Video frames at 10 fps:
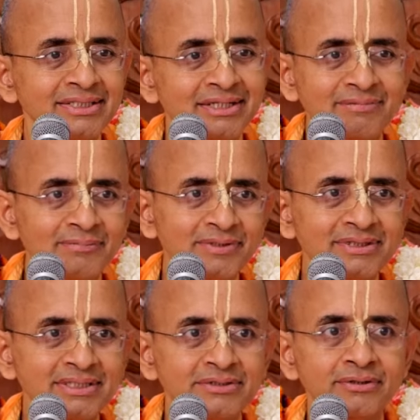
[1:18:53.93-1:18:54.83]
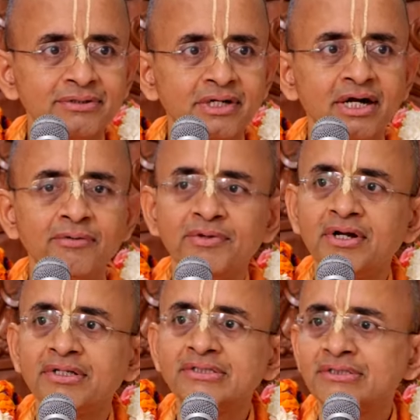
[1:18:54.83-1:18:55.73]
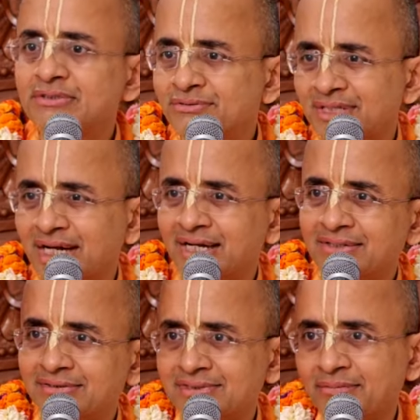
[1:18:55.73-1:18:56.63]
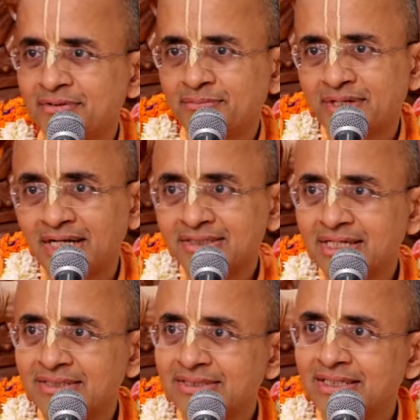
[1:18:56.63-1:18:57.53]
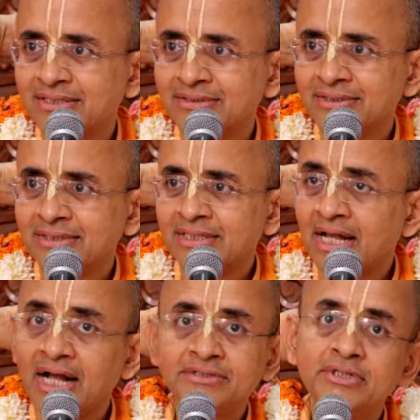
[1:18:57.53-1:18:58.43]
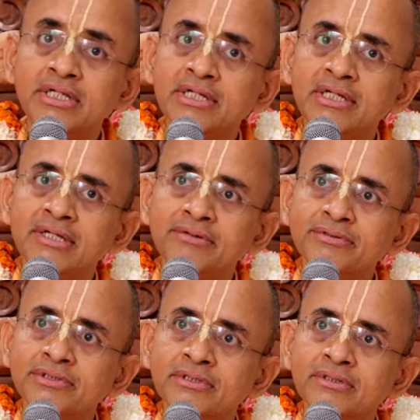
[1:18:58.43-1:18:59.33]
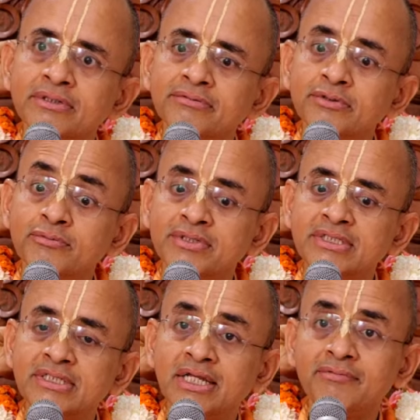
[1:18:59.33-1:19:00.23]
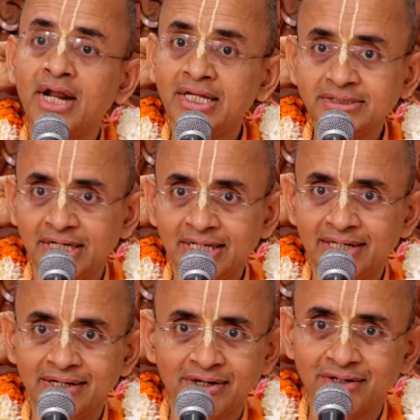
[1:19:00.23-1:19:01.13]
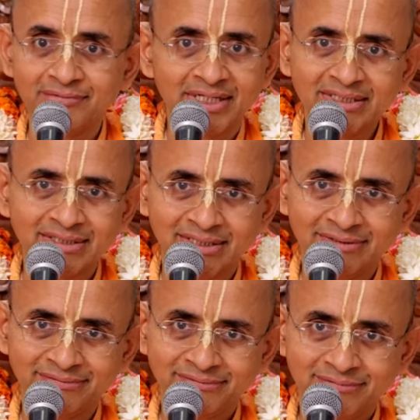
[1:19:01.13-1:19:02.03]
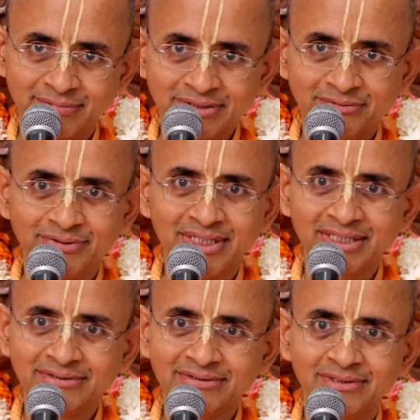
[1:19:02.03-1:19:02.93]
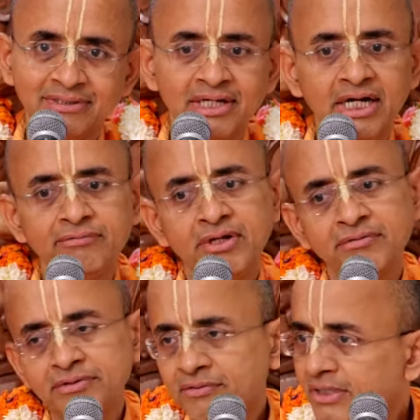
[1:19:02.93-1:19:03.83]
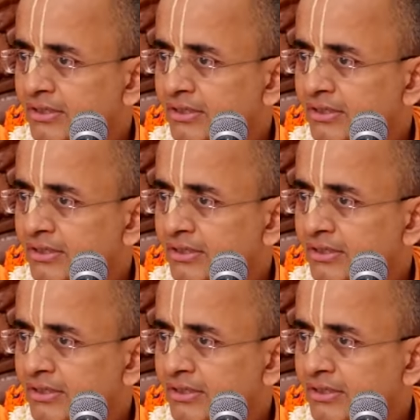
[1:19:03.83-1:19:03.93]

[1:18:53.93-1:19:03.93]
like that people say so can't we also do that some people ask like that actually you will see that even i studied in a convent my school days. And we have